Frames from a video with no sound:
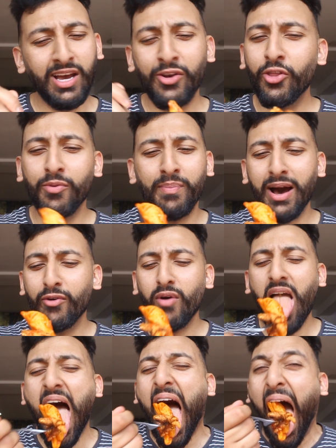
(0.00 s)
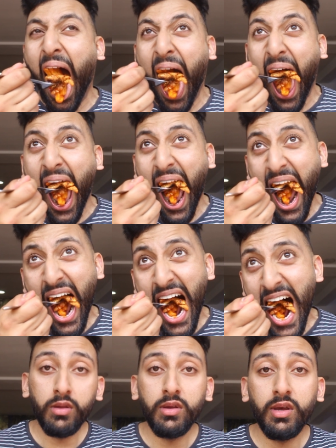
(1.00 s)
Another bite.
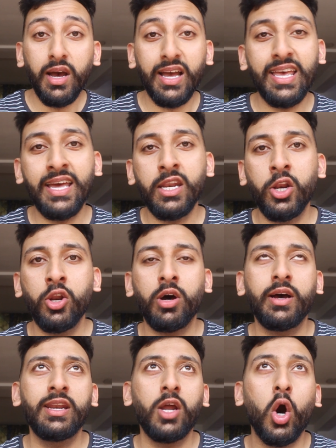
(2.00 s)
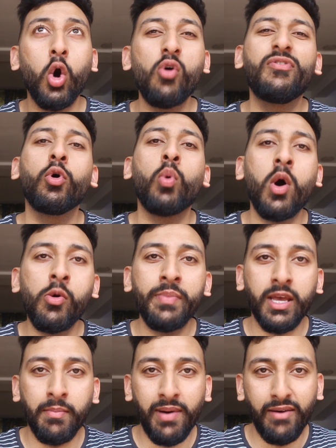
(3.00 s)
Again, not an
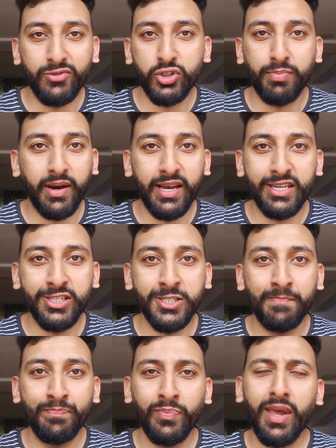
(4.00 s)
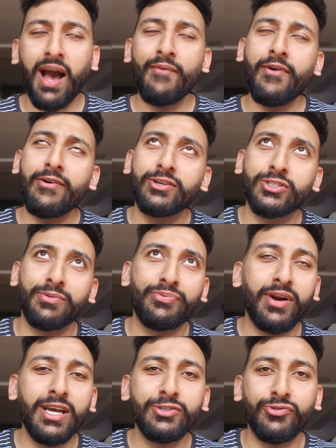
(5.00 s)
overwhelming amount of spice. I'm very
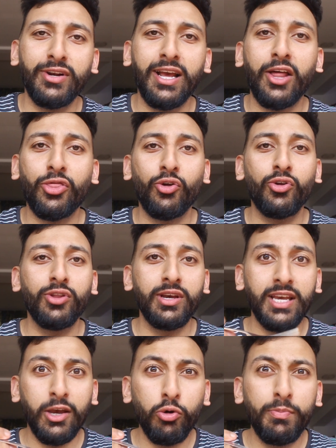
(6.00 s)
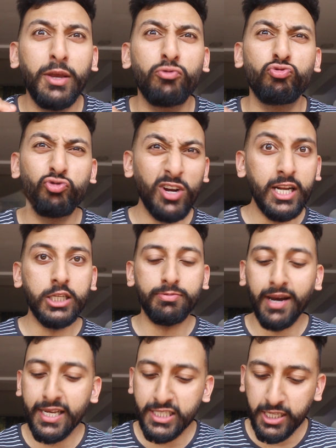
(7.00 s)
surprised really. I thought that it would be really
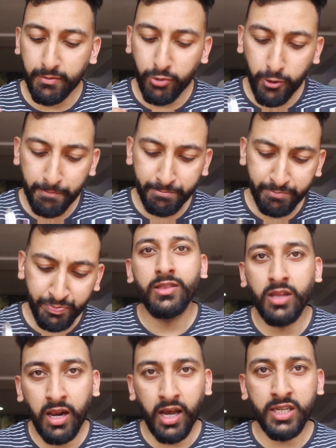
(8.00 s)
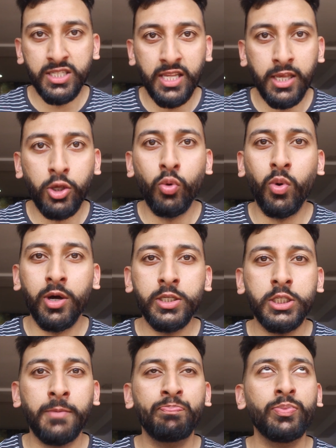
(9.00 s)
spicy, but the last thing you
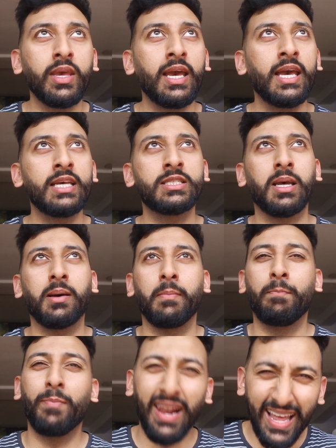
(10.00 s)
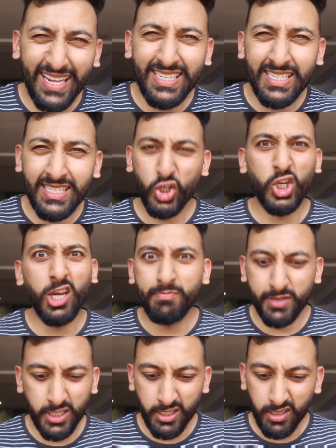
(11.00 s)
want is bland
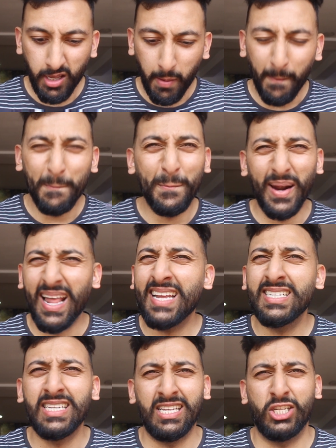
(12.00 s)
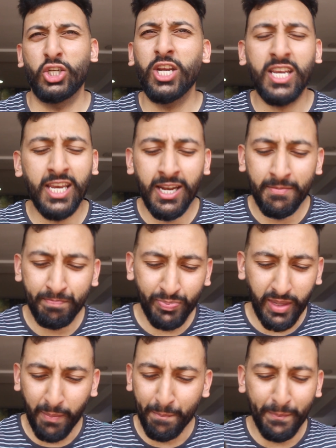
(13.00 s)
chips, bland chicken,
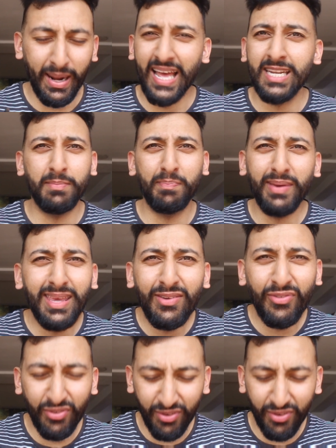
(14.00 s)
bland beef.